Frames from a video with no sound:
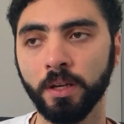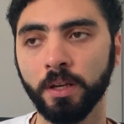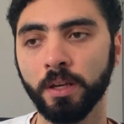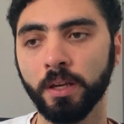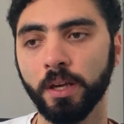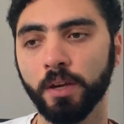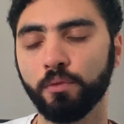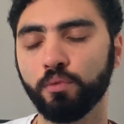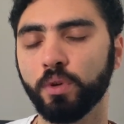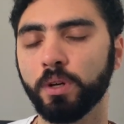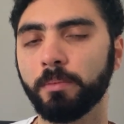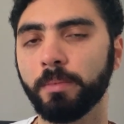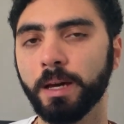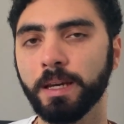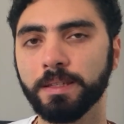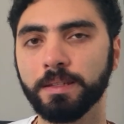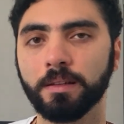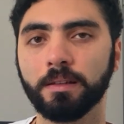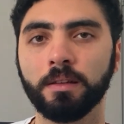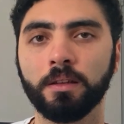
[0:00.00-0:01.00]
If we're
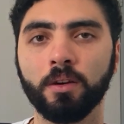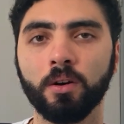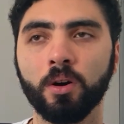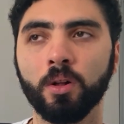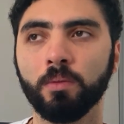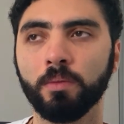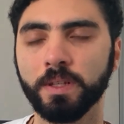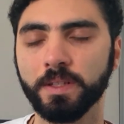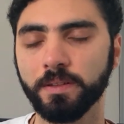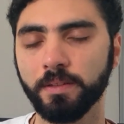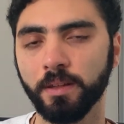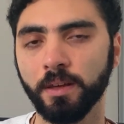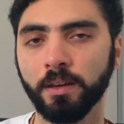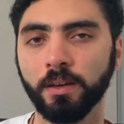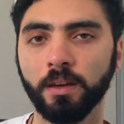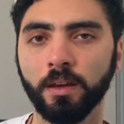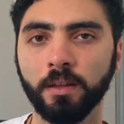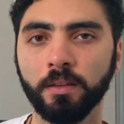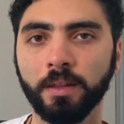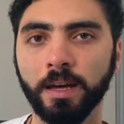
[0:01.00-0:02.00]
basically always
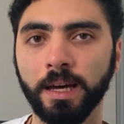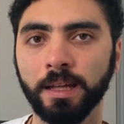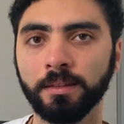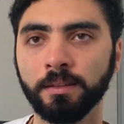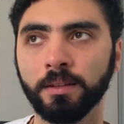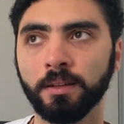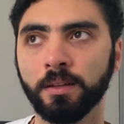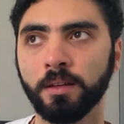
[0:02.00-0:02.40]
thinking that